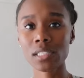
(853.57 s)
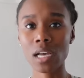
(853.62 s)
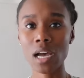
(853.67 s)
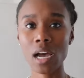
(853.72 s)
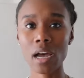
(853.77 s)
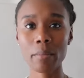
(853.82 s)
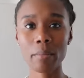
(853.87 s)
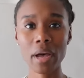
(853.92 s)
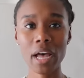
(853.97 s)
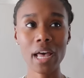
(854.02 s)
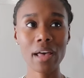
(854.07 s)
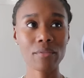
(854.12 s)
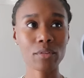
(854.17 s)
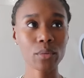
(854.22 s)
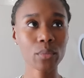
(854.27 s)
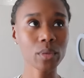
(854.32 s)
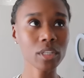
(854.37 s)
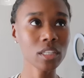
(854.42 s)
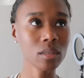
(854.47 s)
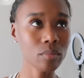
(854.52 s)
time I
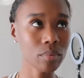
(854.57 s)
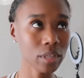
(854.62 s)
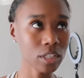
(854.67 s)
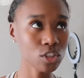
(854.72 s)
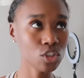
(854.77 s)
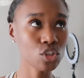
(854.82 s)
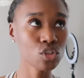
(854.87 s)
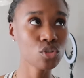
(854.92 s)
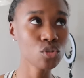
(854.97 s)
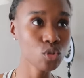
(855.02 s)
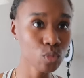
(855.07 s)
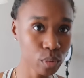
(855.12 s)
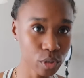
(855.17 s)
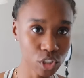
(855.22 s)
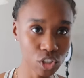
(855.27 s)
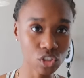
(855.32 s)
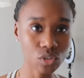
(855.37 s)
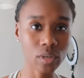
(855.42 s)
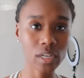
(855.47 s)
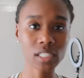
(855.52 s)
haven't really been super
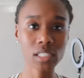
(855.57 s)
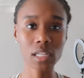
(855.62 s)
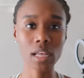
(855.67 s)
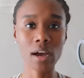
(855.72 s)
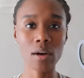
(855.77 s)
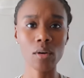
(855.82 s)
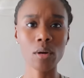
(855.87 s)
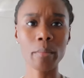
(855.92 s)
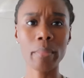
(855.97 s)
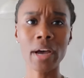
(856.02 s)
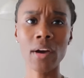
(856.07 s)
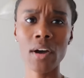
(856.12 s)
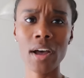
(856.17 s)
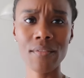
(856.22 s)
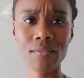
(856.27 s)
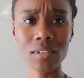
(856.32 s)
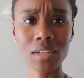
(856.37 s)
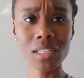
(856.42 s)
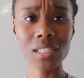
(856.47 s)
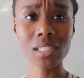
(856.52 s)
stressed out about
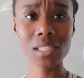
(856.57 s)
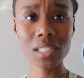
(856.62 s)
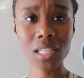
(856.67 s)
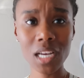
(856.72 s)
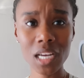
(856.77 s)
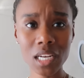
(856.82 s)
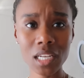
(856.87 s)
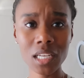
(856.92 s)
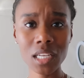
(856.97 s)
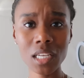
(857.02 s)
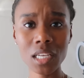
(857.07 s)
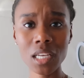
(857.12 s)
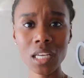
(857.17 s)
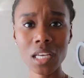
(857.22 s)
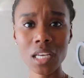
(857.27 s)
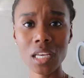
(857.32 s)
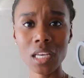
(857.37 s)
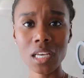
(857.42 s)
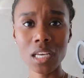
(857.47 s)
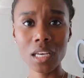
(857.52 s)
having to study,
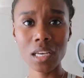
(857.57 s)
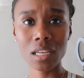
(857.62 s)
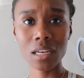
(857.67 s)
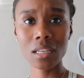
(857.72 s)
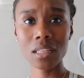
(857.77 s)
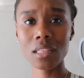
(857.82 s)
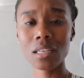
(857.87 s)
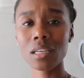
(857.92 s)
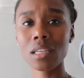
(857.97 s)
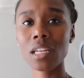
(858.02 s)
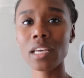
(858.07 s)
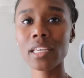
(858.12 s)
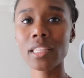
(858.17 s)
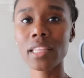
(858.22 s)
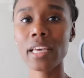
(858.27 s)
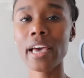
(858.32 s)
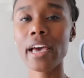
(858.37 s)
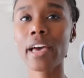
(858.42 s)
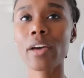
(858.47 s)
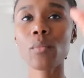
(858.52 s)
anything like
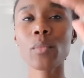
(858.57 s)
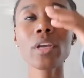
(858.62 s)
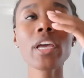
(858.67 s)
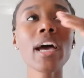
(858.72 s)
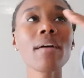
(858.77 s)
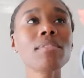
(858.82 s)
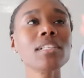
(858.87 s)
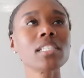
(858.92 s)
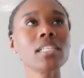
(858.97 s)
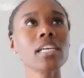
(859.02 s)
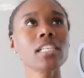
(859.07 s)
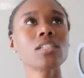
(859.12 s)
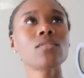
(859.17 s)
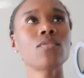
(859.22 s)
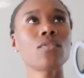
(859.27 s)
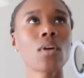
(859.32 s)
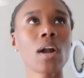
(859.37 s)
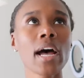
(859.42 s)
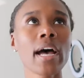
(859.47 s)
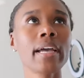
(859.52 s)
that. We have a test
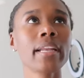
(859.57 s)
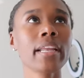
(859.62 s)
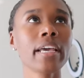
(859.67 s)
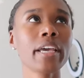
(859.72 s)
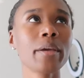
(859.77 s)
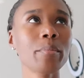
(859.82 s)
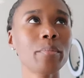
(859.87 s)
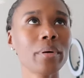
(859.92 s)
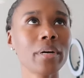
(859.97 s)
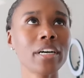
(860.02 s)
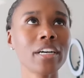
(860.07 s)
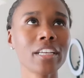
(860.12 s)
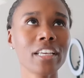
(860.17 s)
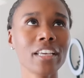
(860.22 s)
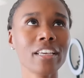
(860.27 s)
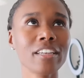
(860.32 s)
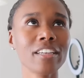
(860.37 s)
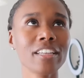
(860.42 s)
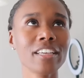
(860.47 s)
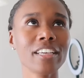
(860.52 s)
Friday, but
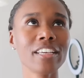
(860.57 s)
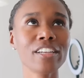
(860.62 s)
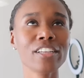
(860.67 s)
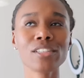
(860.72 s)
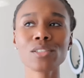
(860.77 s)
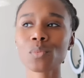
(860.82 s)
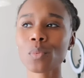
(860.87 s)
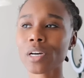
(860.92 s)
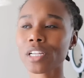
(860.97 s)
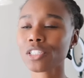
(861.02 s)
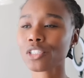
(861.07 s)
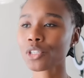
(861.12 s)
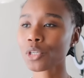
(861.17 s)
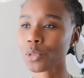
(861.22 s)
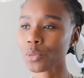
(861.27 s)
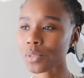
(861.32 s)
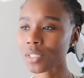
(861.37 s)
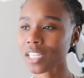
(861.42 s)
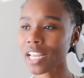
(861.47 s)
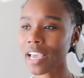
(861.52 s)
again, it is what,
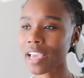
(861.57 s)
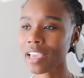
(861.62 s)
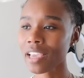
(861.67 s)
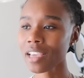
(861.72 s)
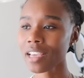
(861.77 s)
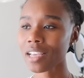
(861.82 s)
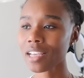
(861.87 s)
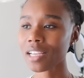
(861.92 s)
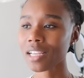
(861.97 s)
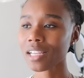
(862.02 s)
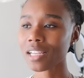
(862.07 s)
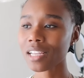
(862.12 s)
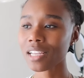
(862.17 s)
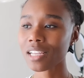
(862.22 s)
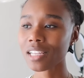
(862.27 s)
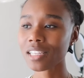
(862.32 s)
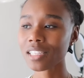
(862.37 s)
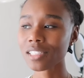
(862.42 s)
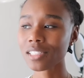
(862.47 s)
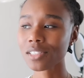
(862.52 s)
Tuesday?
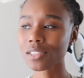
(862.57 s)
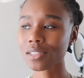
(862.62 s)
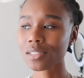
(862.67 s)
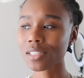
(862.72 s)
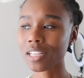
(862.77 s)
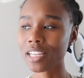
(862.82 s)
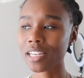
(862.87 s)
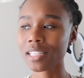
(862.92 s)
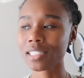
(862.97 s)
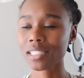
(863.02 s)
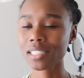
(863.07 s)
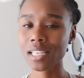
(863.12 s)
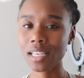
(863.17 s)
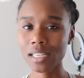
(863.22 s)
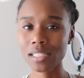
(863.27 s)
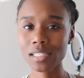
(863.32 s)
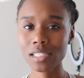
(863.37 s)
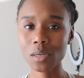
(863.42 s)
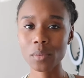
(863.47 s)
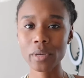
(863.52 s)
In a
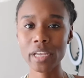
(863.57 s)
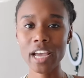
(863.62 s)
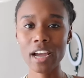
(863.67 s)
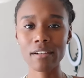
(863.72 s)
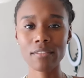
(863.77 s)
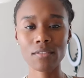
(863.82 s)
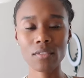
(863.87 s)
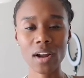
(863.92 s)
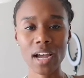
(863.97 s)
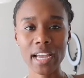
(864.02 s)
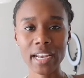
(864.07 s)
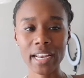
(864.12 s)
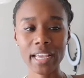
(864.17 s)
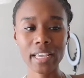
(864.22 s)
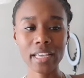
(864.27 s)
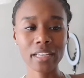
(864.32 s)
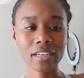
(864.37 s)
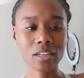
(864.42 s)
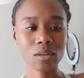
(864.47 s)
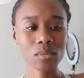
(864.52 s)
test that we have
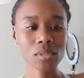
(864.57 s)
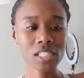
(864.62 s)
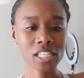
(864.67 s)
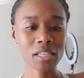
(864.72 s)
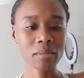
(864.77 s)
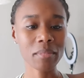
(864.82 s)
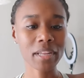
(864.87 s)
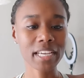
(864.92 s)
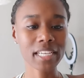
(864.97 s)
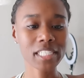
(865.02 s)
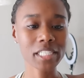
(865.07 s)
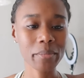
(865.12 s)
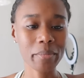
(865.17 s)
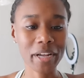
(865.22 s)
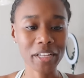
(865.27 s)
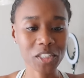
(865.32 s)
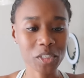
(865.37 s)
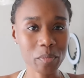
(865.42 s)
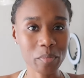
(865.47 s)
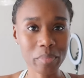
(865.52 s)
Friday, it don't seem like it's
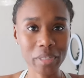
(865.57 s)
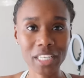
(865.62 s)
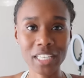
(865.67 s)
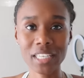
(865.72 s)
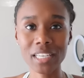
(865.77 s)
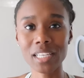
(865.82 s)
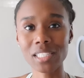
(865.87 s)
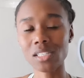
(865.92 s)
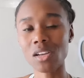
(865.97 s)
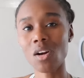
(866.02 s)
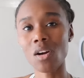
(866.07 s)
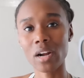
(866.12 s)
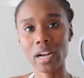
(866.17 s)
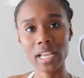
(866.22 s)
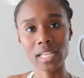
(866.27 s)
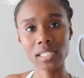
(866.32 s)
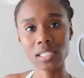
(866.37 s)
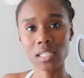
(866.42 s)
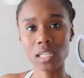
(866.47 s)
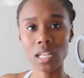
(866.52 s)
about to be as hard
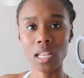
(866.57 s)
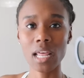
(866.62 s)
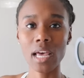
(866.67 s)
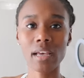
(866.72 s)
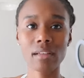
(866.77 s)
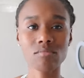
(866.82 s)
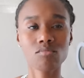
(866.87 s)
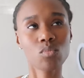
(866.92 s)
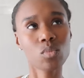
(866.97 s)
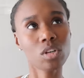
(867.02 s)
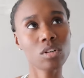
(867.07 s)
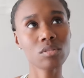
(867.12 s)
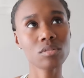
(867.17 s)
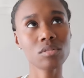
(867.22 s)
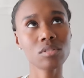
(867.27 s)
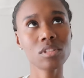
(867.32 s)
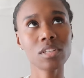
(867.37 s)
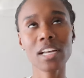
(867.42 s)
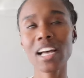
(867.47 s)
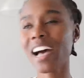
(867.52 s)
as a lot, well,
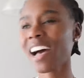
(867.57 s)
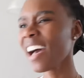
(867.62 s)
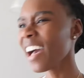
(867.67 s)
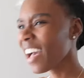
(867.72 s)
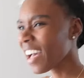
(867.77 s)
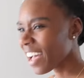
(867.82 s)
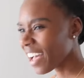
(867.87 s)
huh?